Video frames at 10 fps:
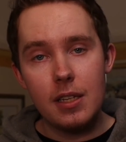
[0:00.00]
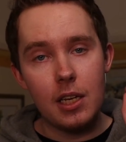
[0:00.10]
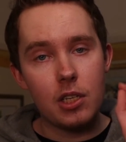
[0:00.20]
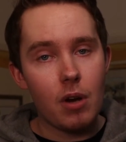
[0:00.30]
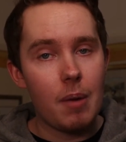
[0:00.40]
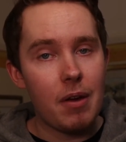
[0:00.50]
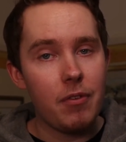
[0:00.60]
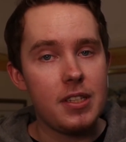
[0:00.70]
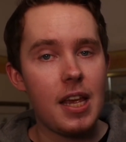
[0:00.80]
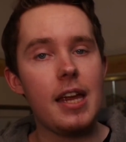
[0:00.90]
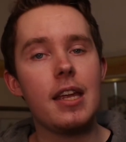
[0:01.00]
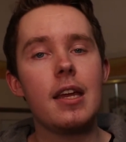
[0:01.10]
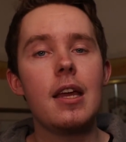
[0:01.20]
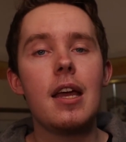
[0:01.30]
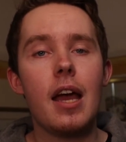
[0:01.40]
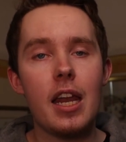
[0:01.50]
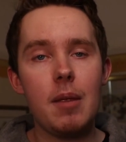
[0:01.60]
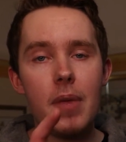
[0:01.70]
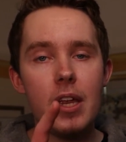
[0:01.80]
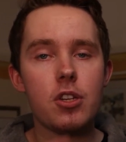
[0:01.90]
they describe every take, and they
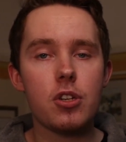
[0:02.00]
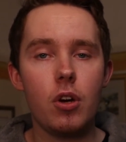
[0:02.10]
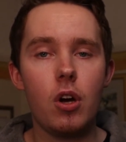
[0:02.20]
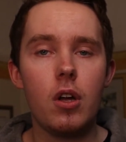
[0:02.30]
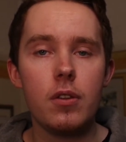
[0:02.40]
make sure